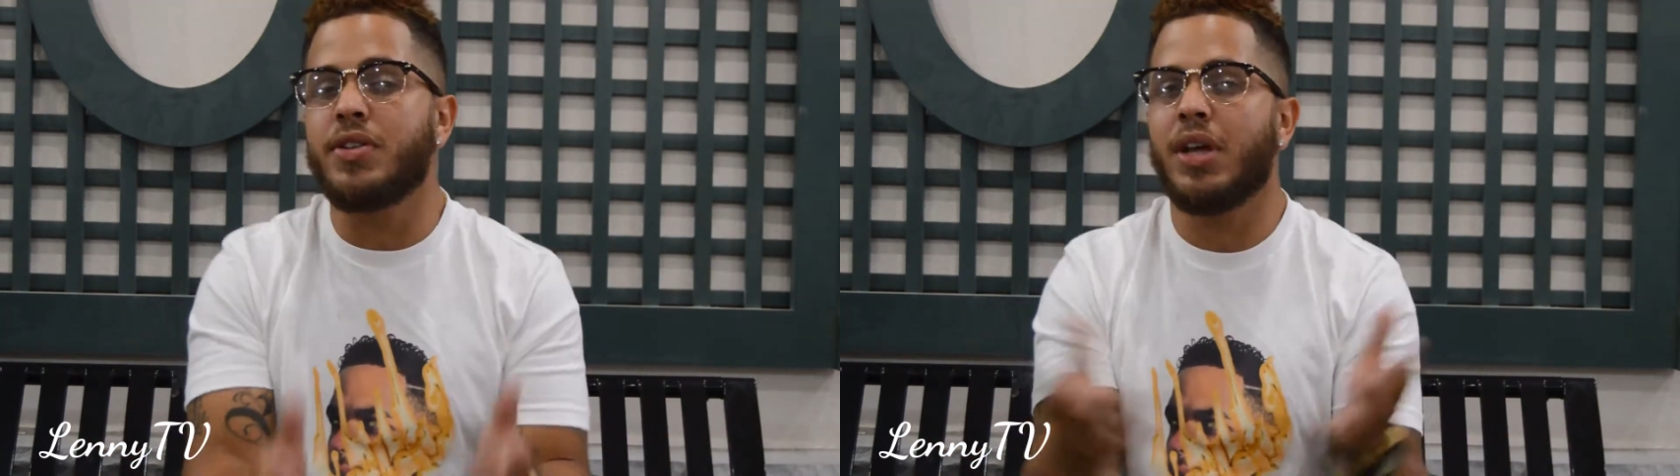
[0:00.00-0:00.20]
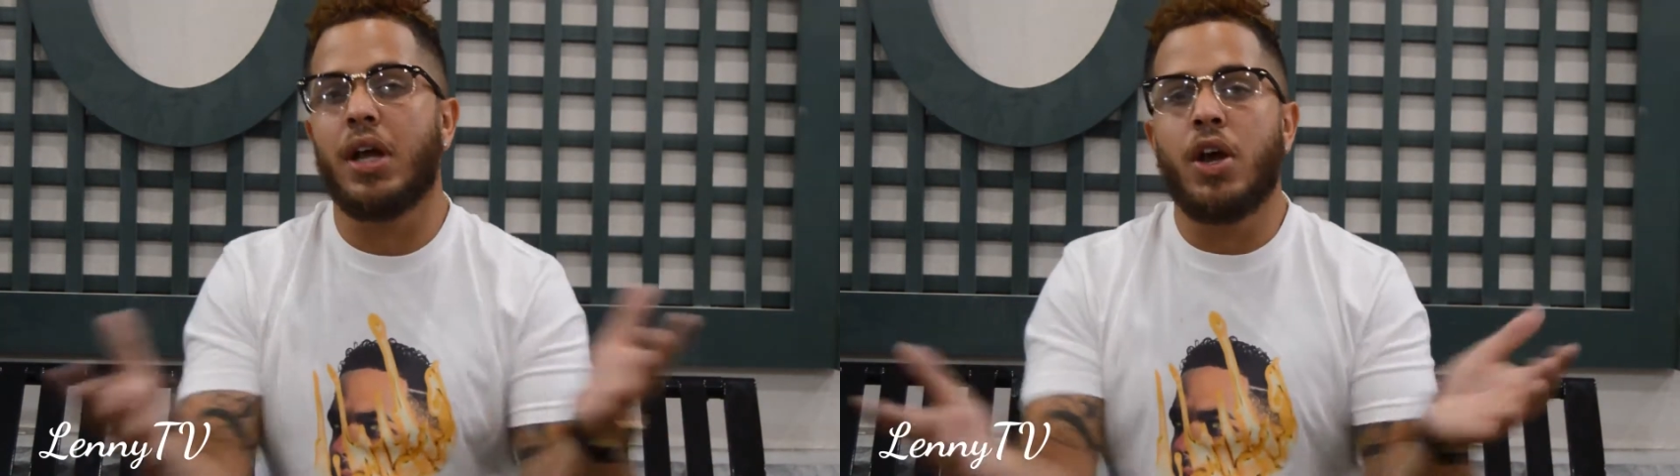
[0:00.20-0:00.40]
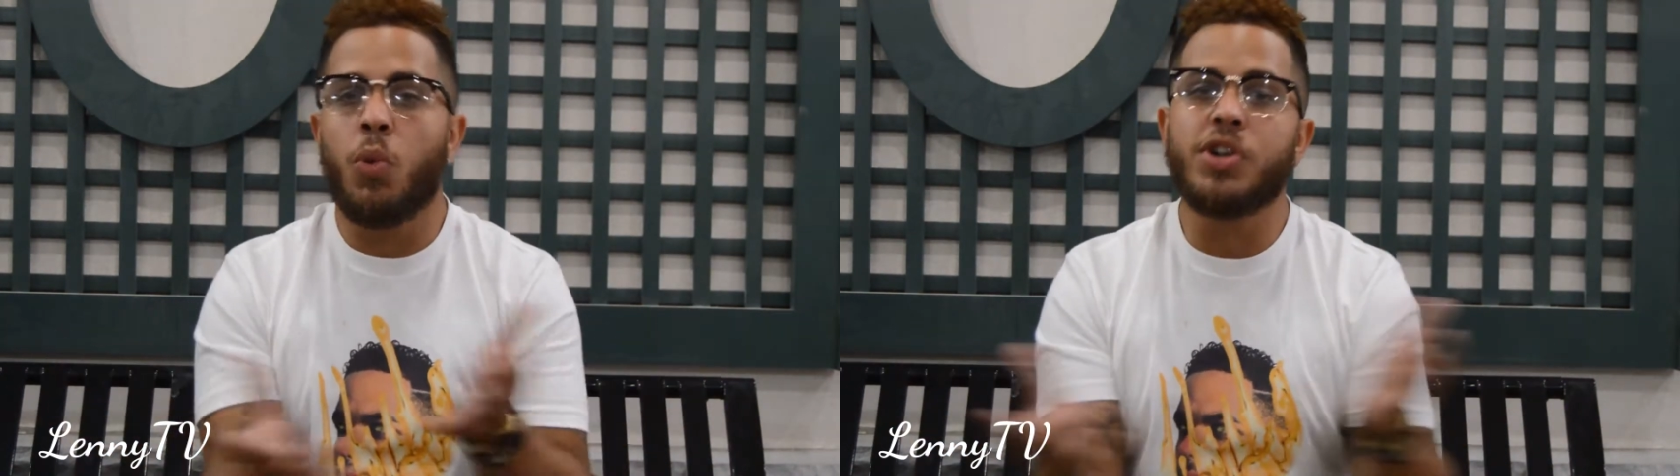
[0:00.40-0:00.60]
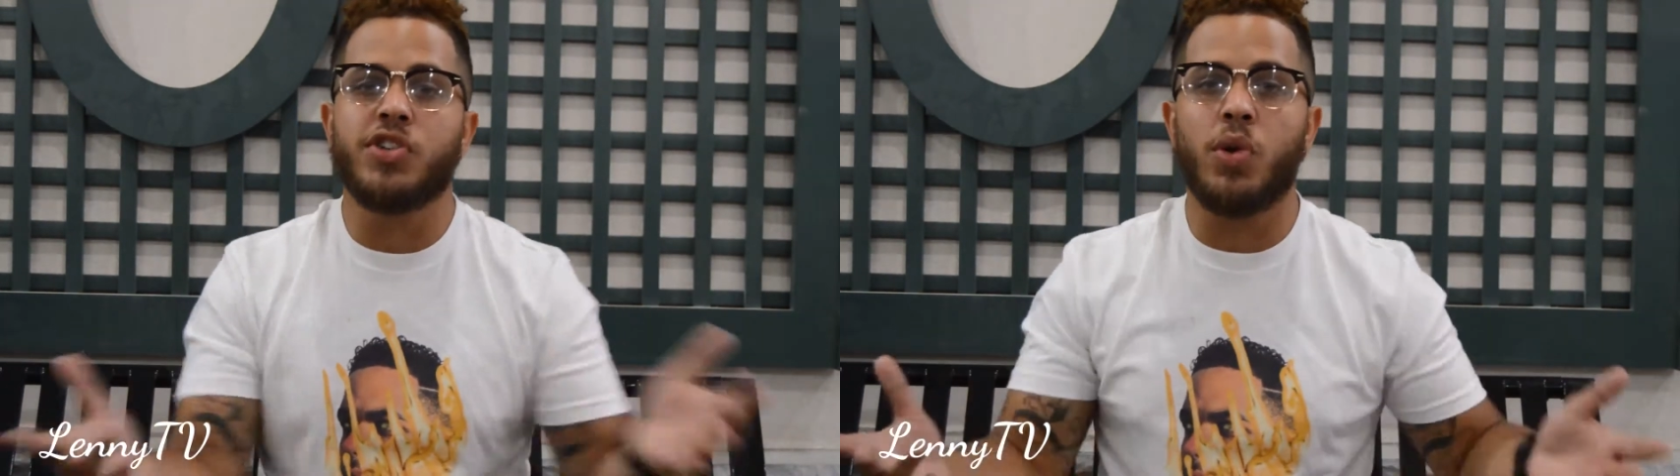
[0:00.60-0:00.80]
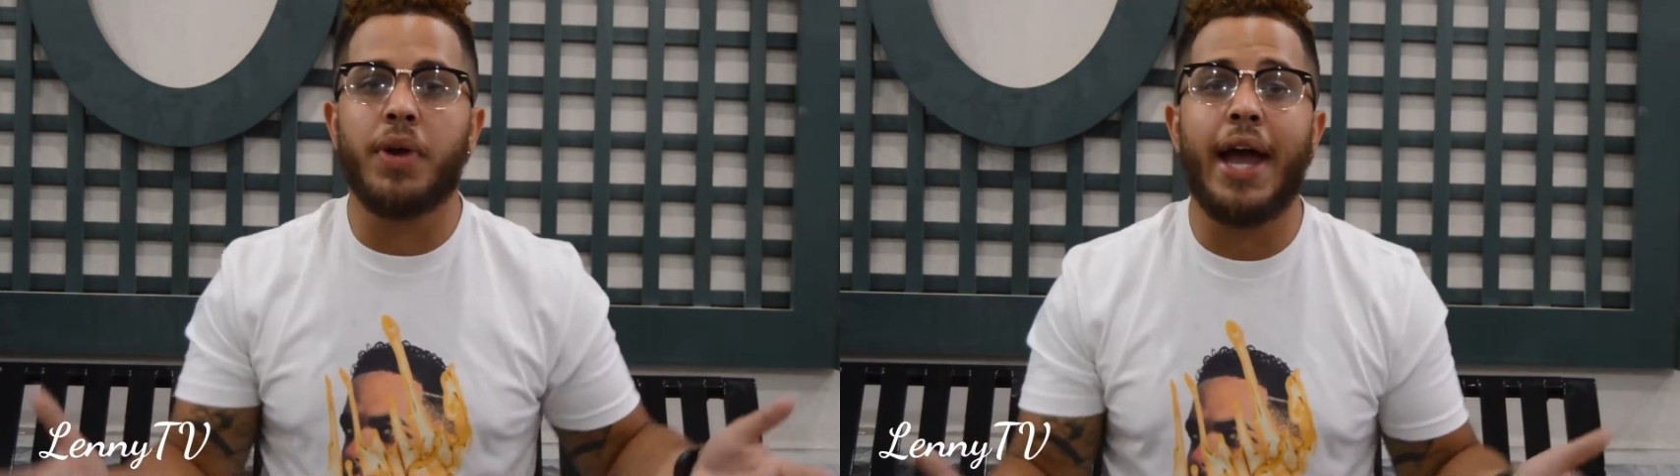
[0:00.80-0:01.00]
is
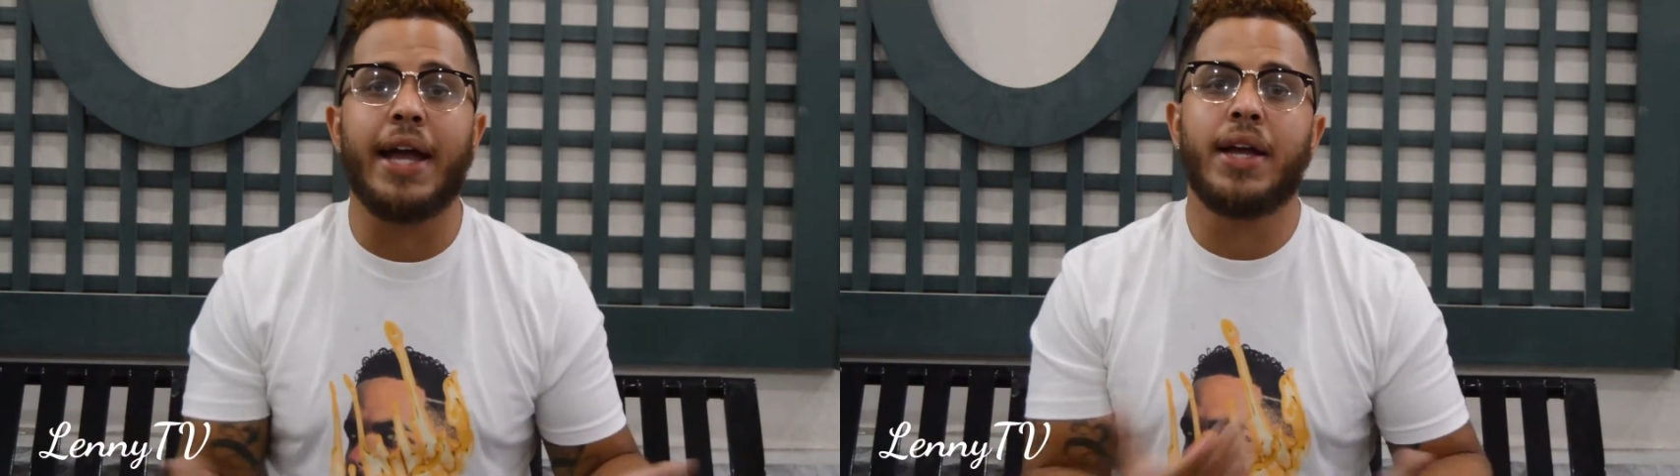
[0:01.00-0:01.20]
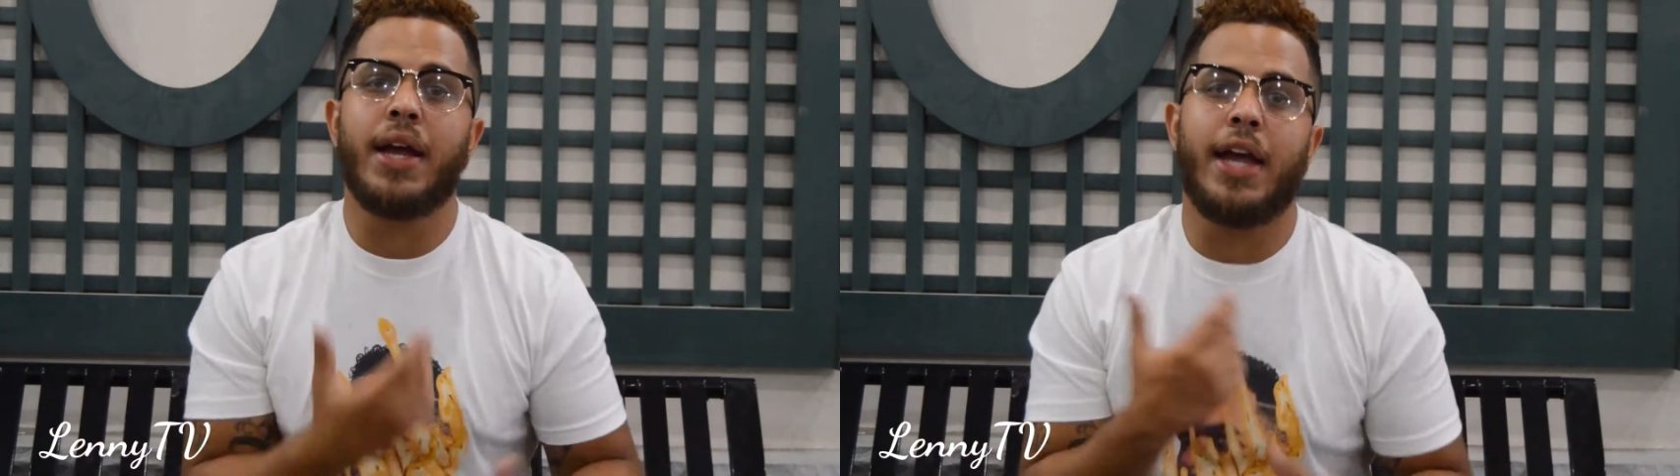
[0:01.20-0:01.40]
okay.